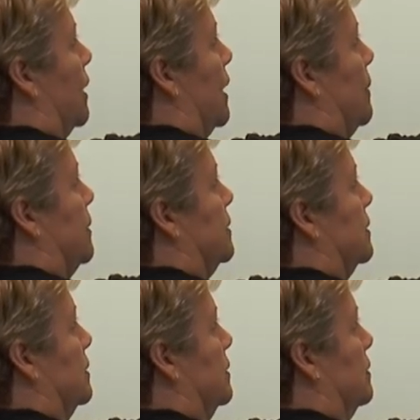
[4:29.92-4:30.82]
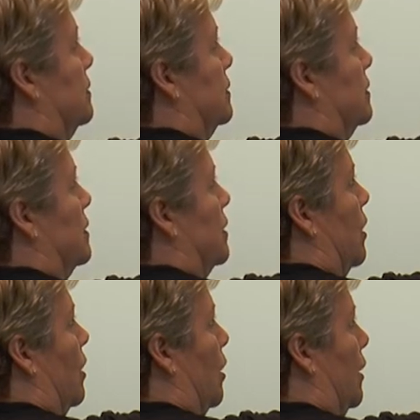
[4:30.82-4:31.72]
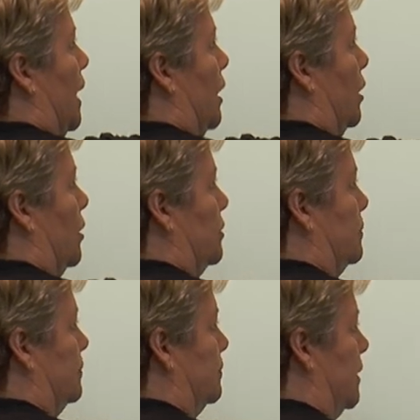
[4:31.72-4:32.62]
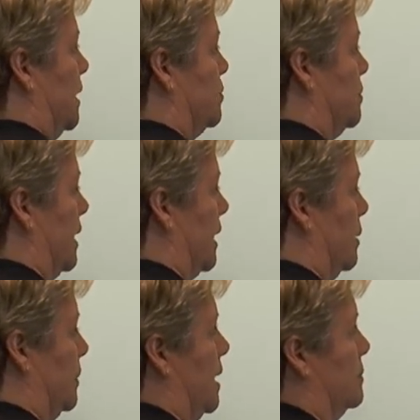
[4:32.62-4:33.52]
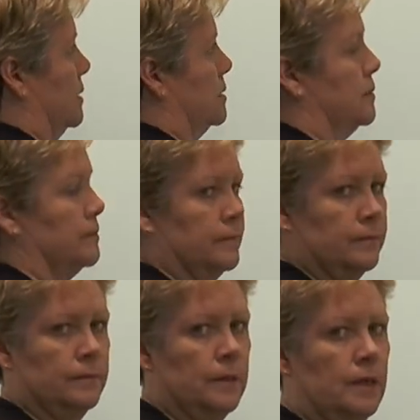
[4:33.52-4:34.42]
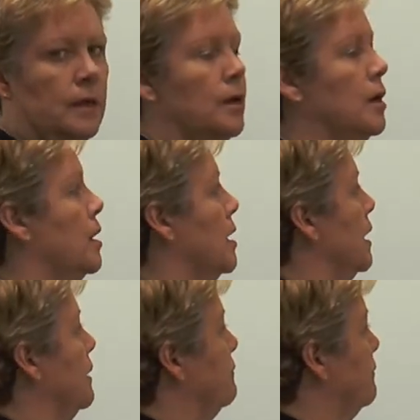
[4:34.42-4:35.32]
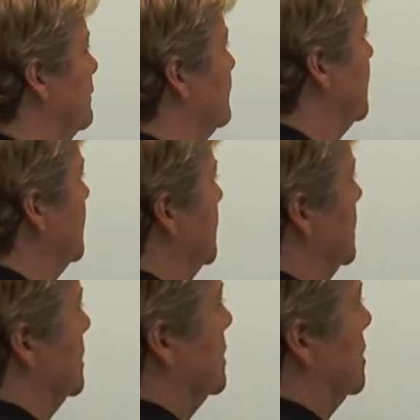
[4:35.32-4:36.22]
capital on our loan as we make our payment. In 15 years'